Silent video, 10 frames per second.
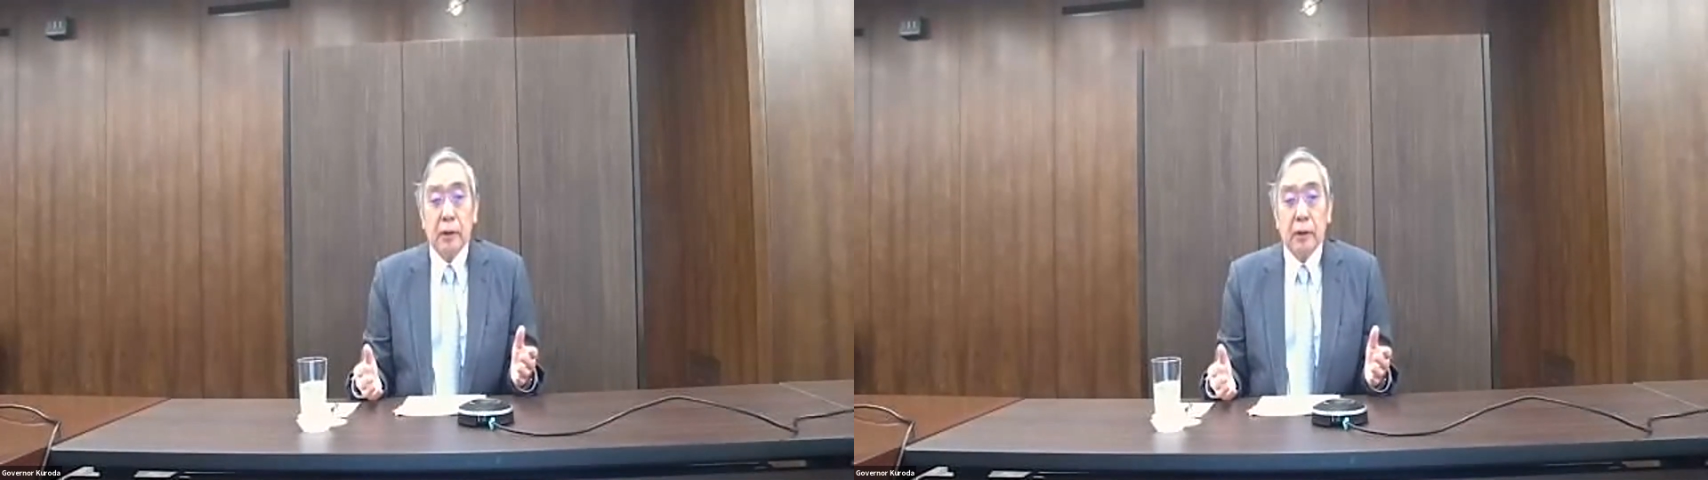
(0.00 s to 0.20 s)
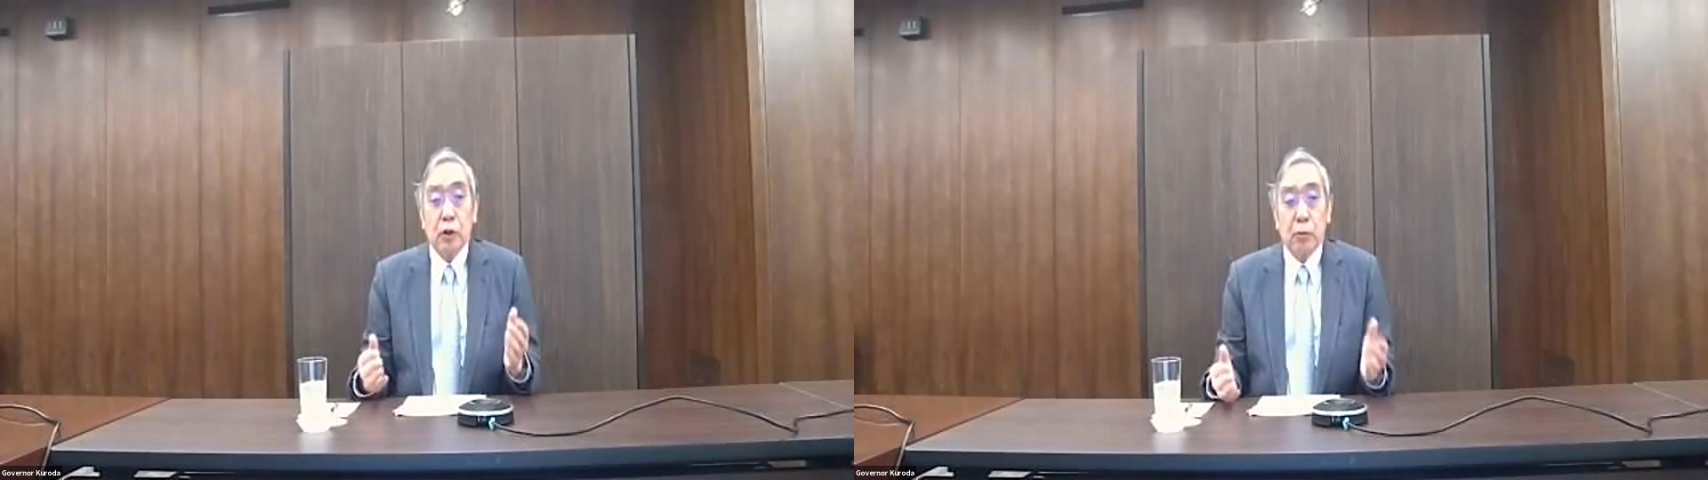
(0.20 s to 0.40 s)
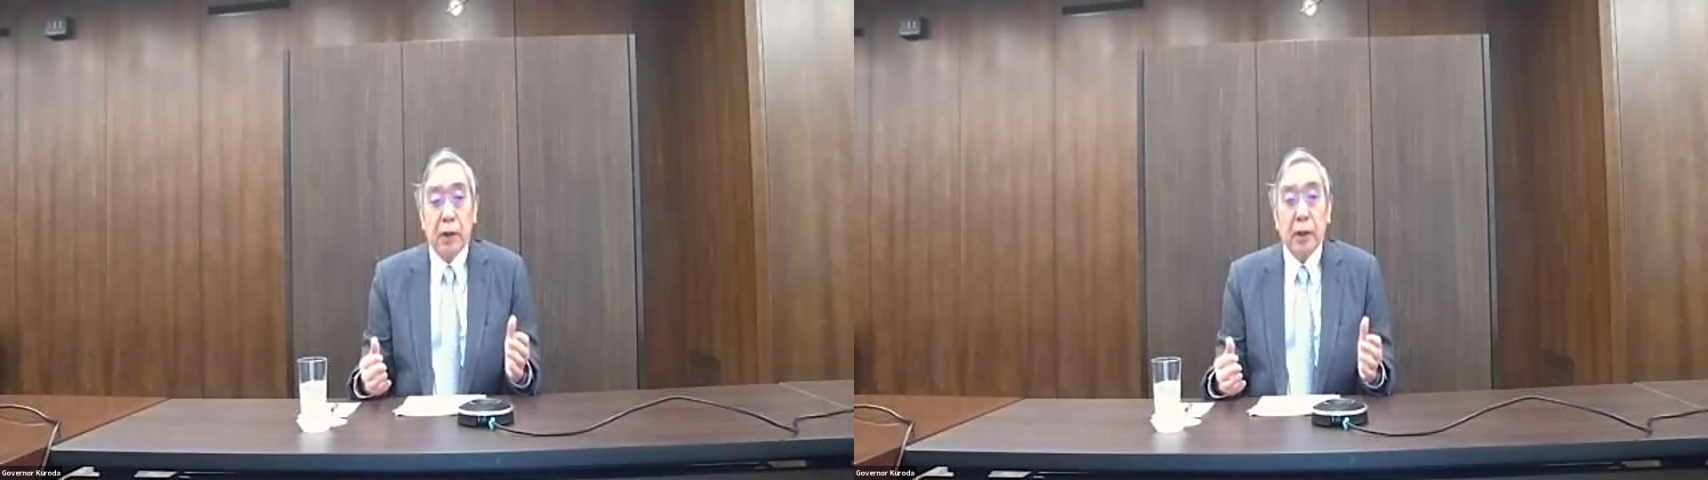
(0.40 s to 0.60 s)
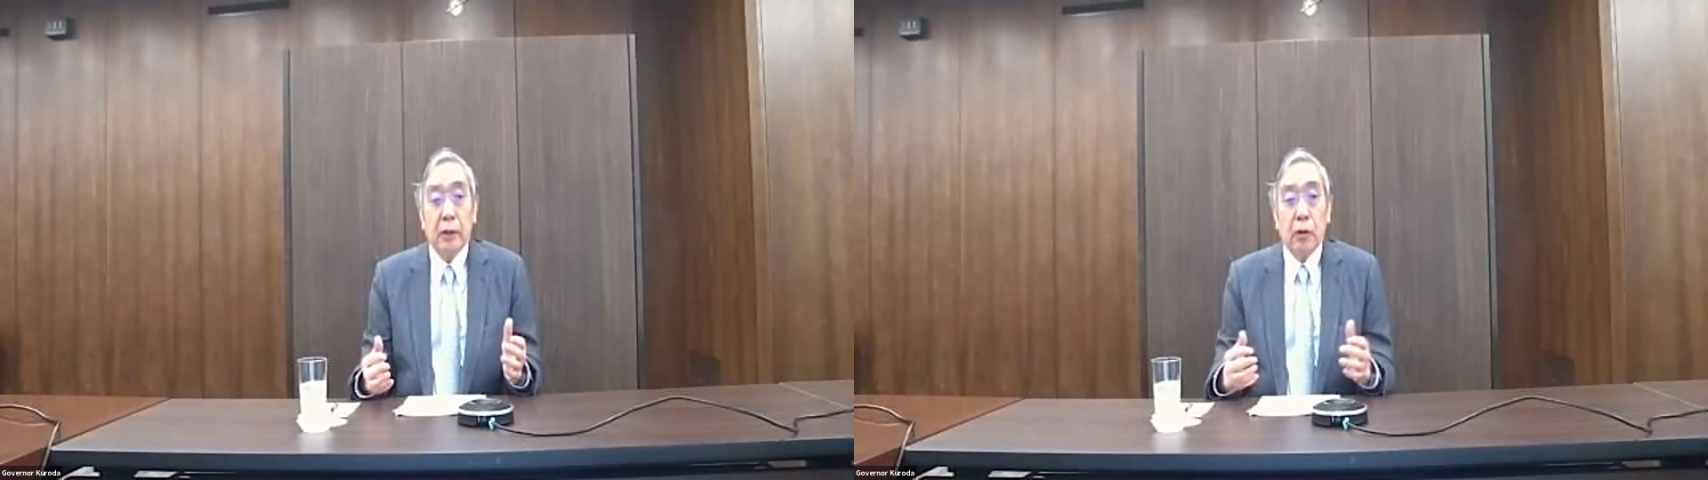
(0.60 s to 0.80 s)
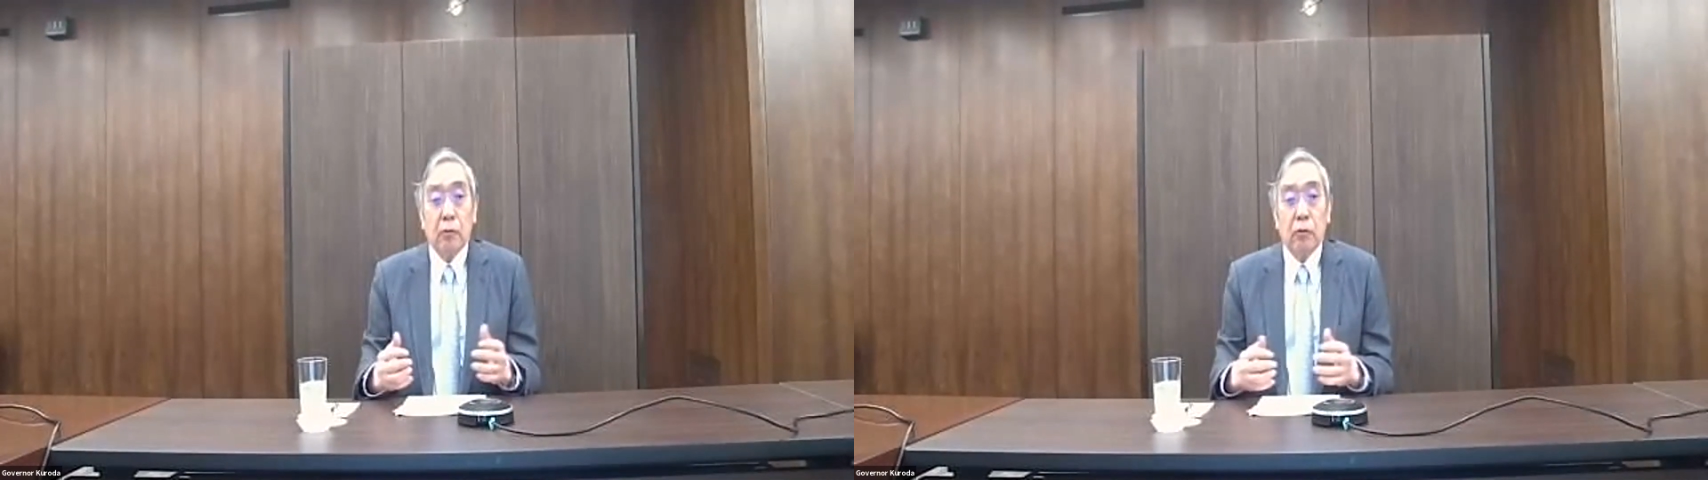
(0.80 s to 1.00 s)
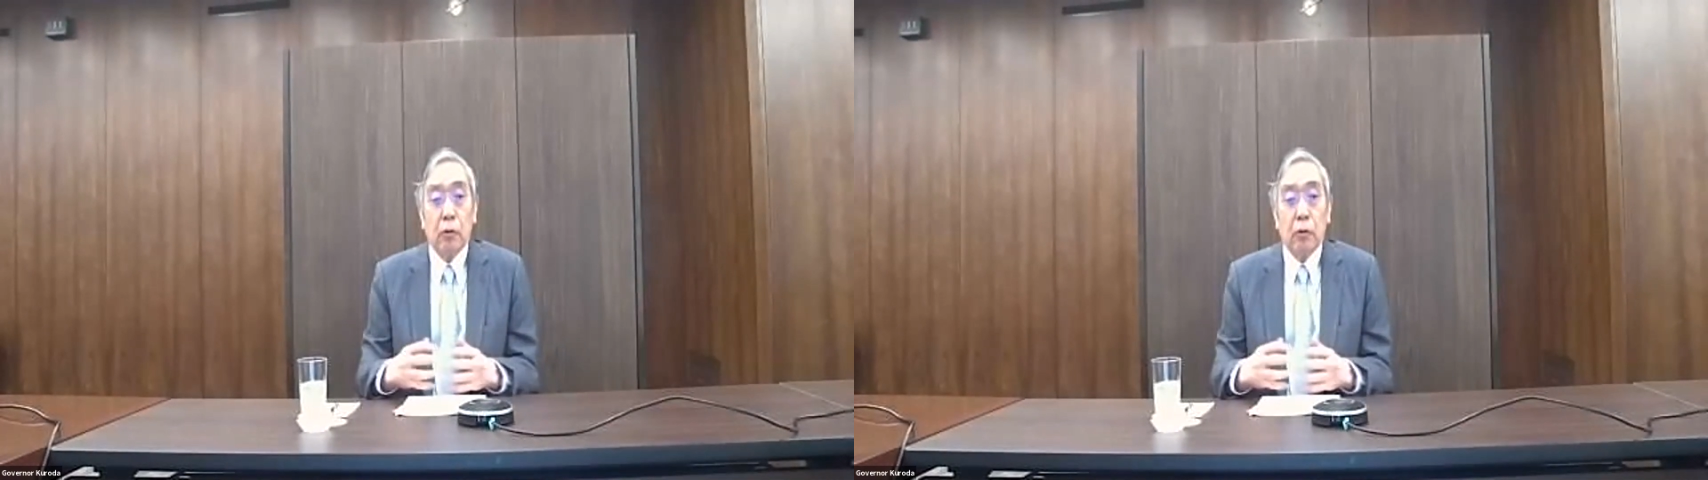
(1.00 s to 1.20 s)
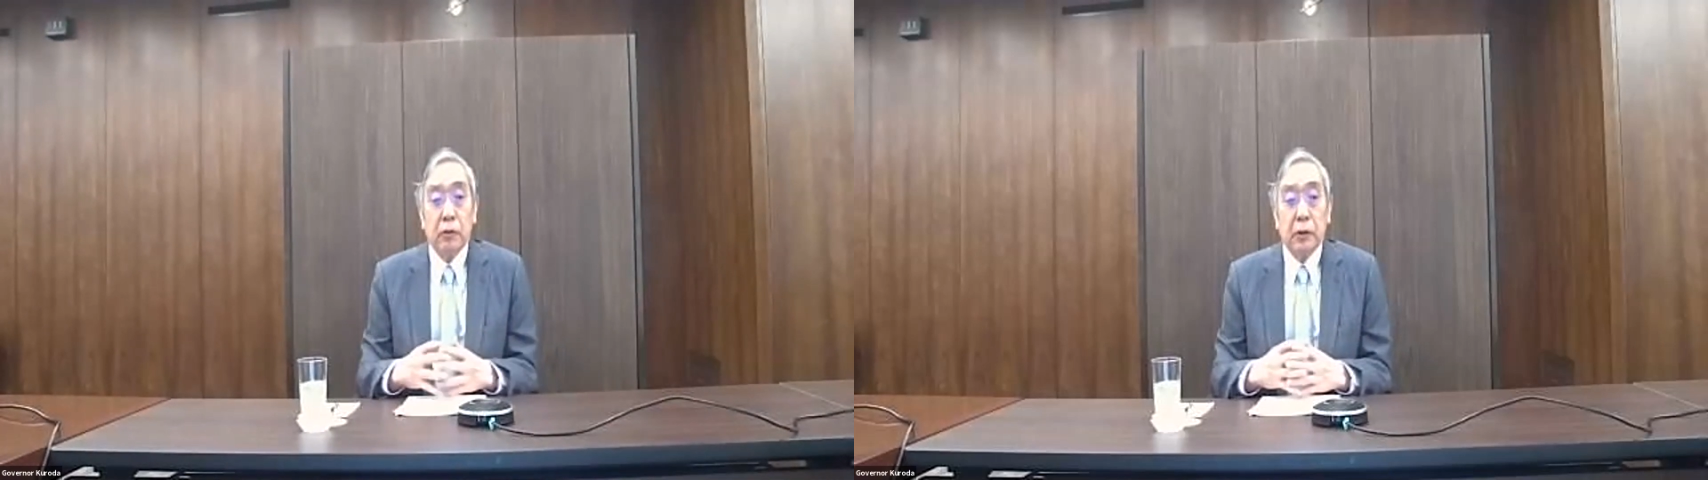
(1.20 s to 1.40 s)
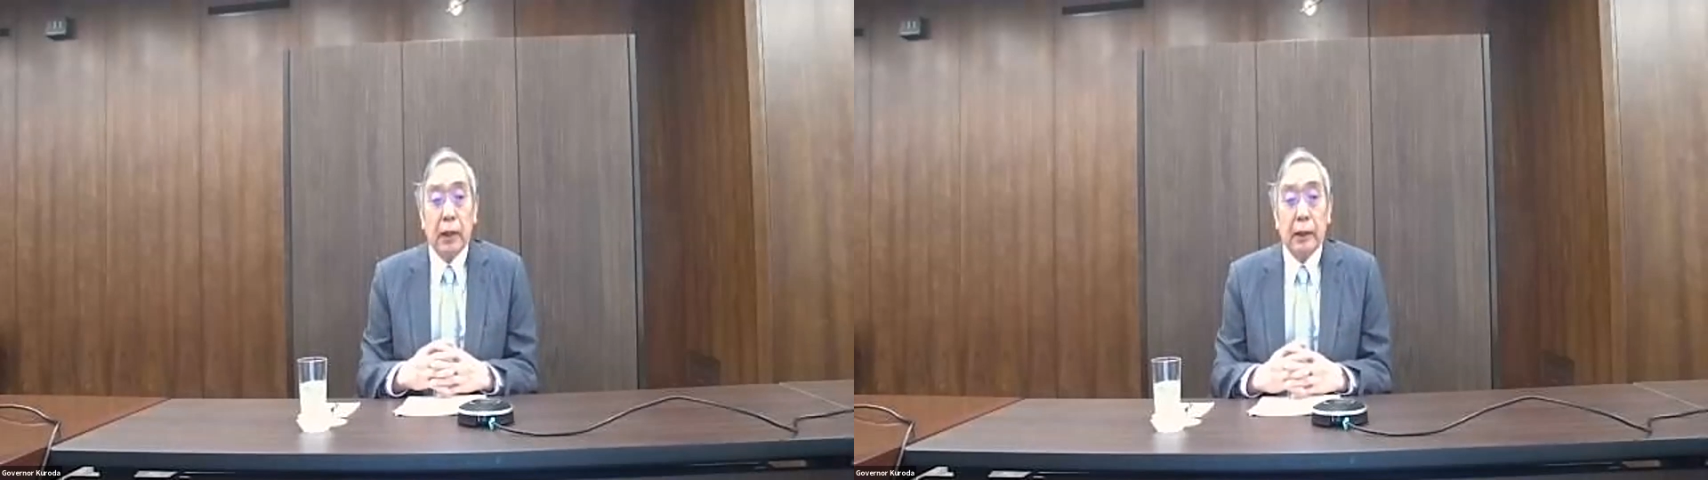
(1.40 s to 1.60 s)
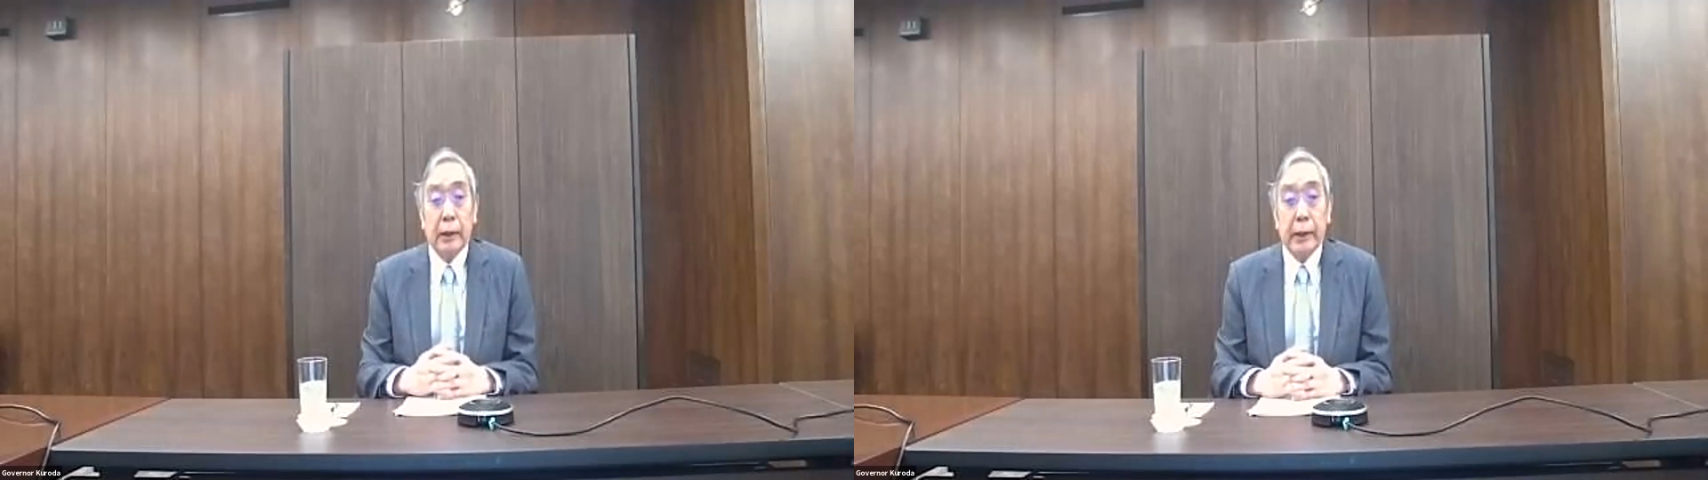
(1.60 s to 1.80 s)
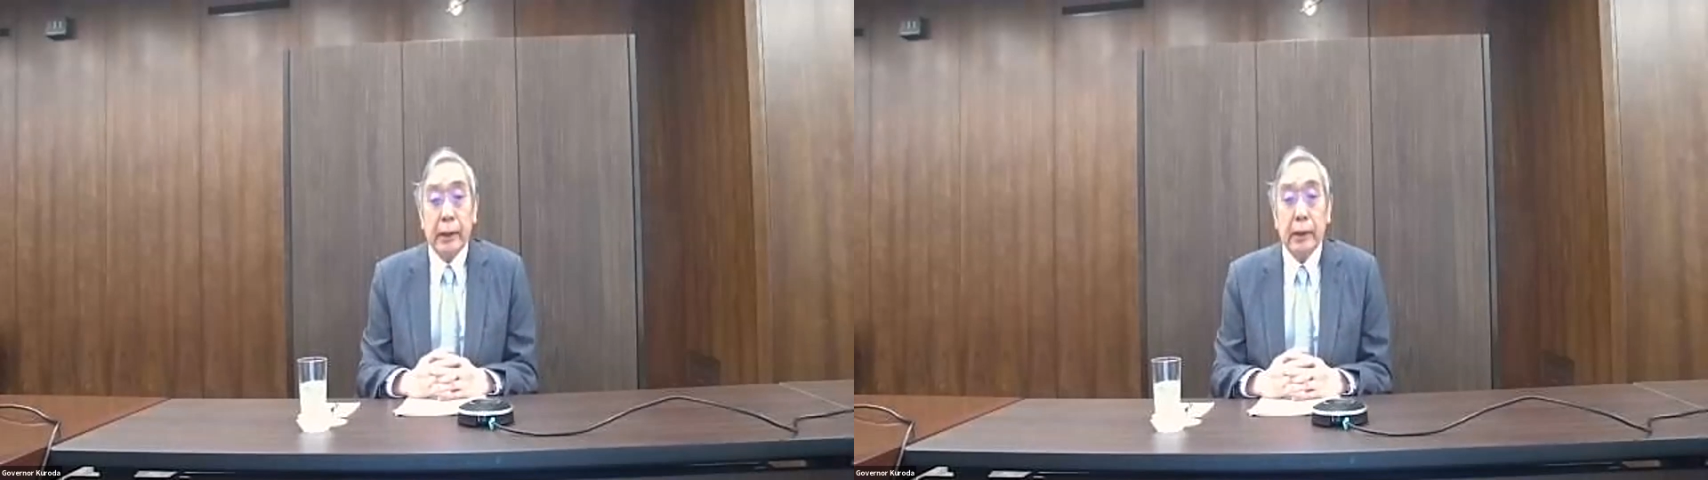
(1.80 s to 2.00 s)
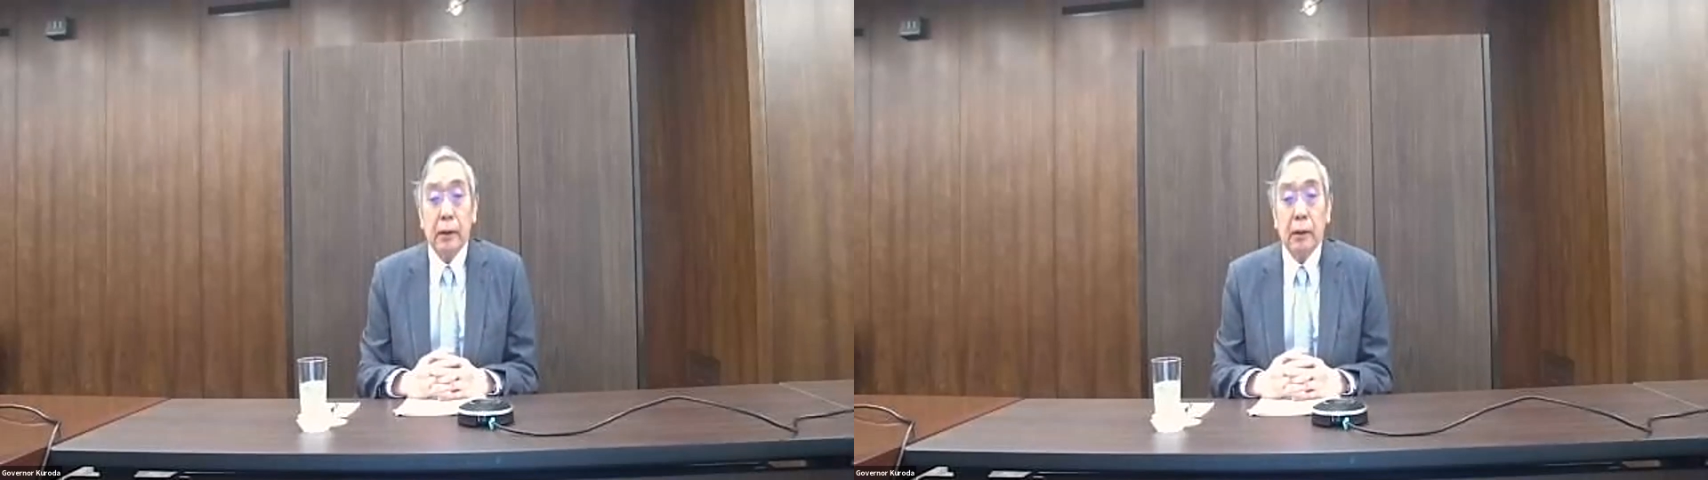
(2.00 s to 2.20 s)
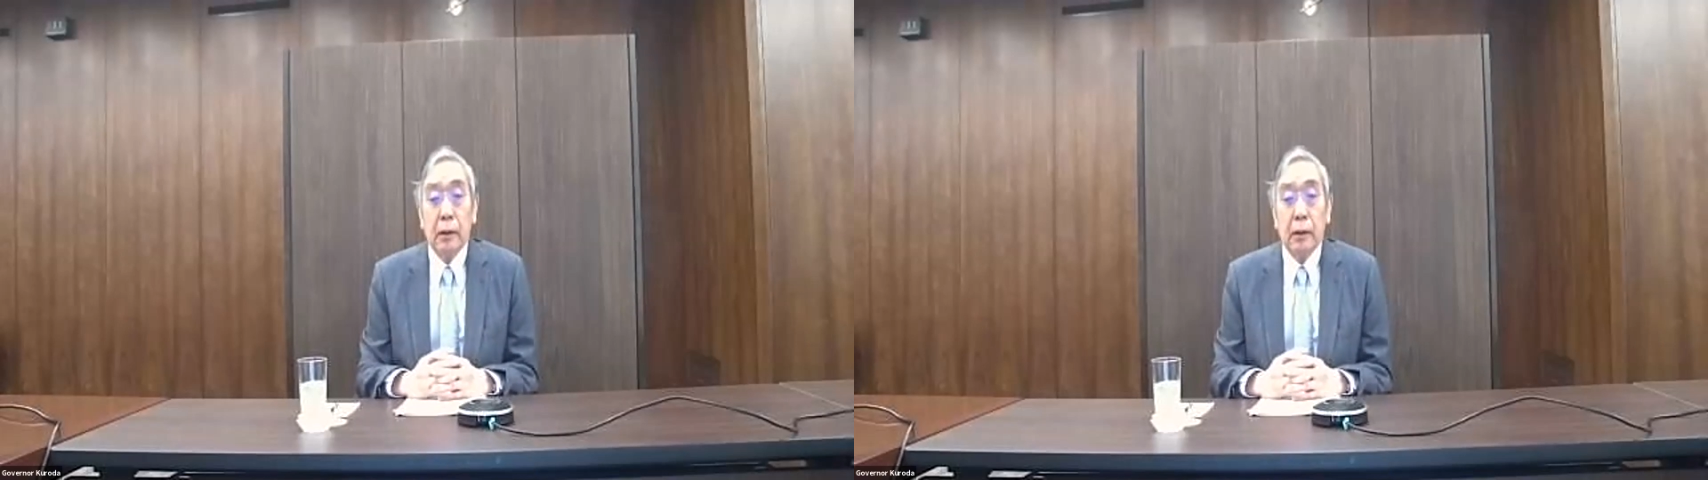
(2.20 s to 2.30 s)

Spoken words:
the spread of COVID-19